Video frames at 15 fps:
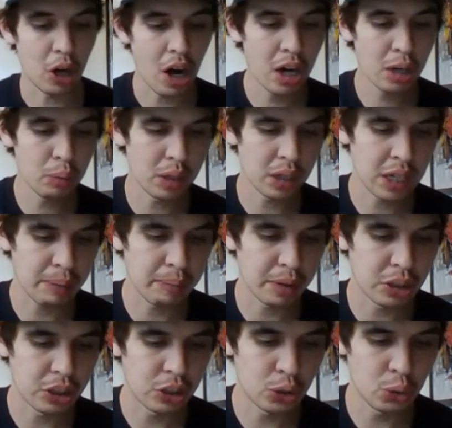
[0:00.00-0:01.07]
Ottawa
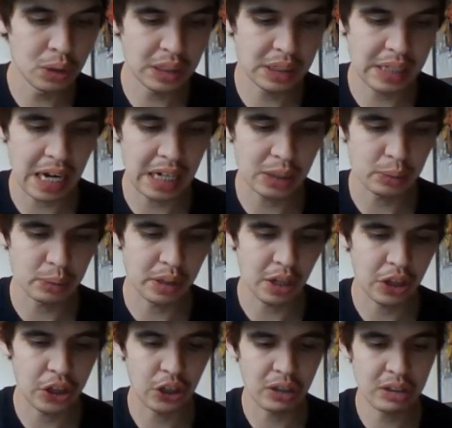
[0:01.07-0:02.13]
coming to Saskatchewan
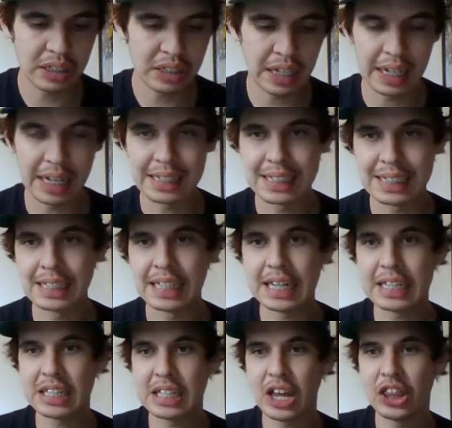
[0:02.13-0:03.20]
Thursday at
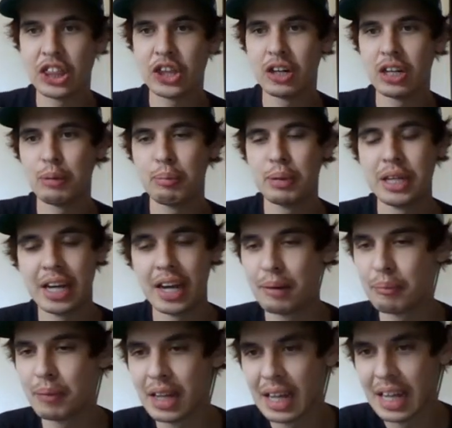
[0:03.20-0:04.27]
6:30
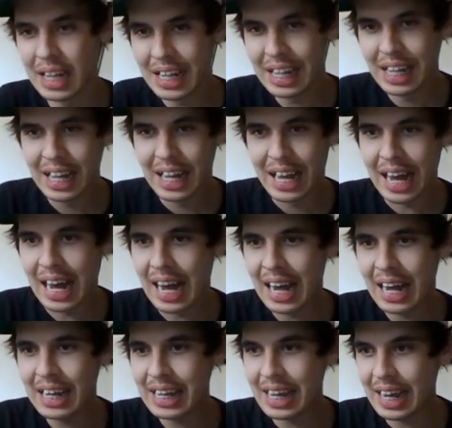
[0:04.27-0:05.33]
p.m.
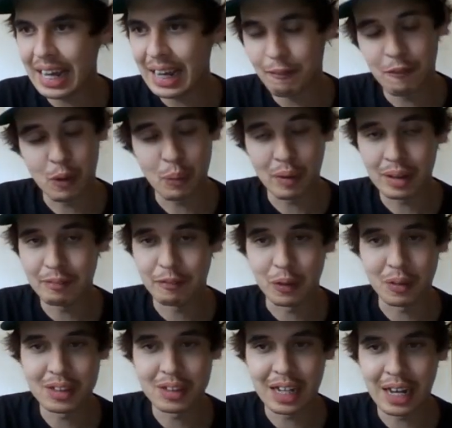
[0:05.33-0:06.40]
I, for one,
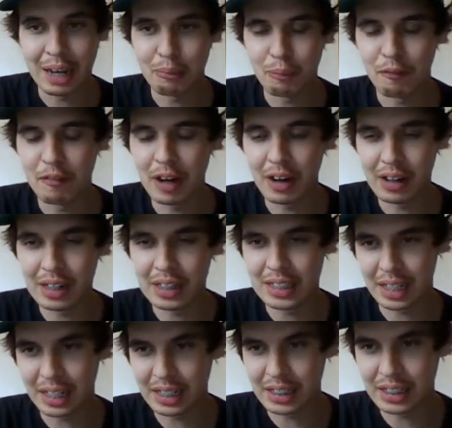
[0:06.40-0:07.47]
folks, am very
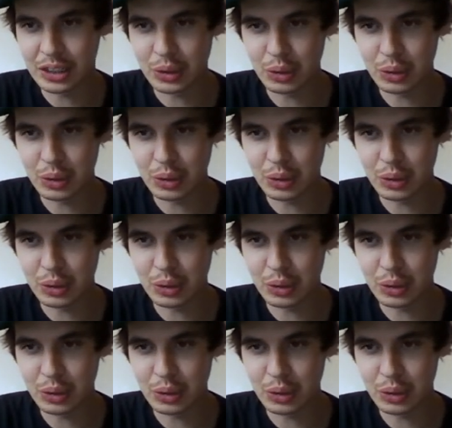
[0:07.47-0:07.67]
excited